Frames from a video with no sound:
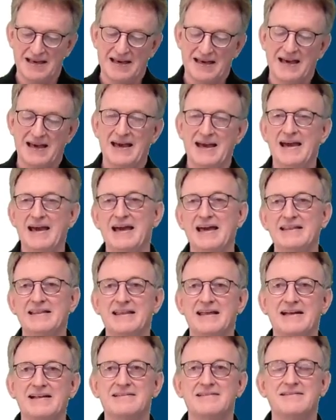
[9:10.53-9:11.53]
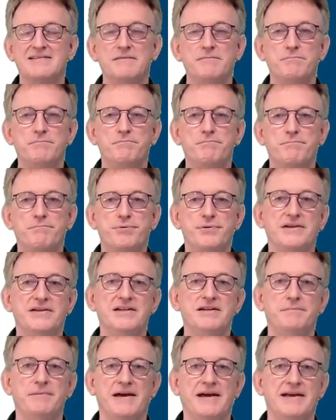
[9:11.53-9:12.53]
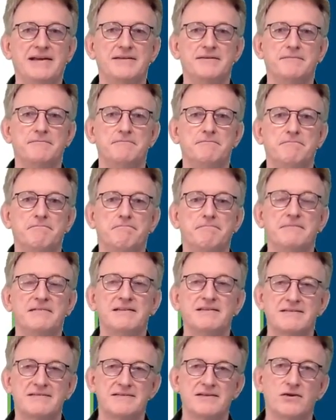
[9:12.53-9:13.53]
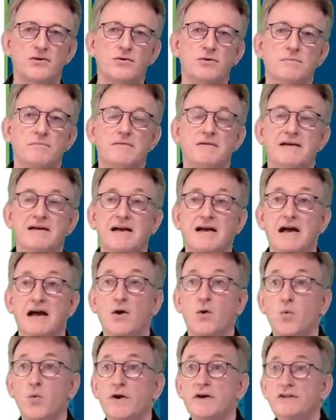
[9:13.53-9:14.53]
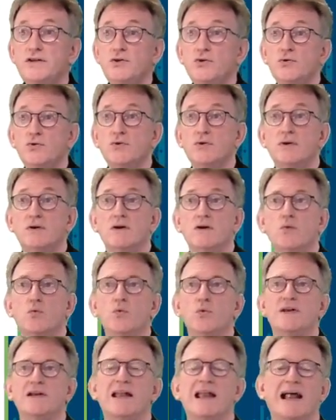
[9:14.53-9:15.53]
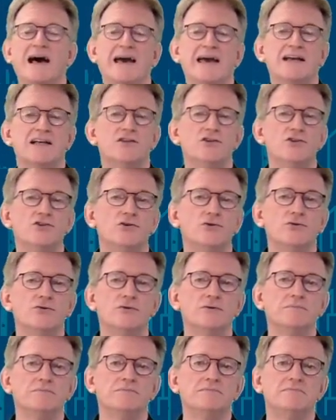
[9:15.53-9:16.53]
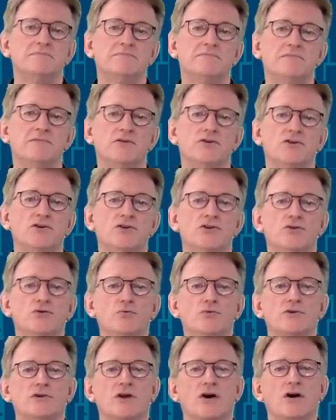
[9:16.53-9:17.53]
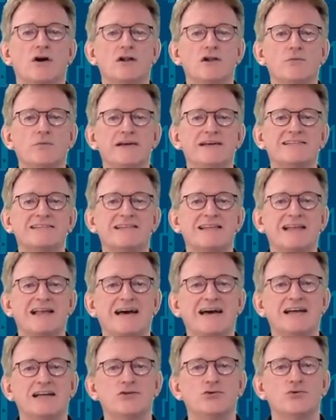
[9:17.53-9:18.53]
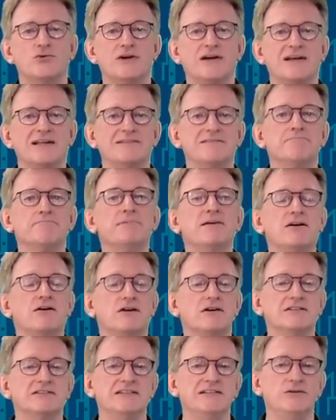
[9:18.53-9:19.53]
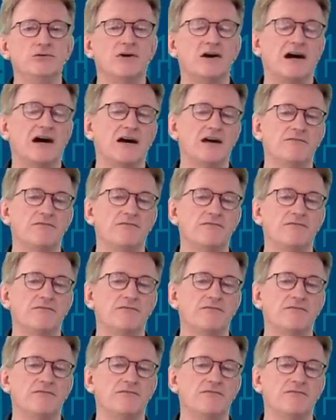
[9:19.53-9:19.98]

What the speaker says: And that's pretty bad. So what you would like to do, you would always like to run, because in your RF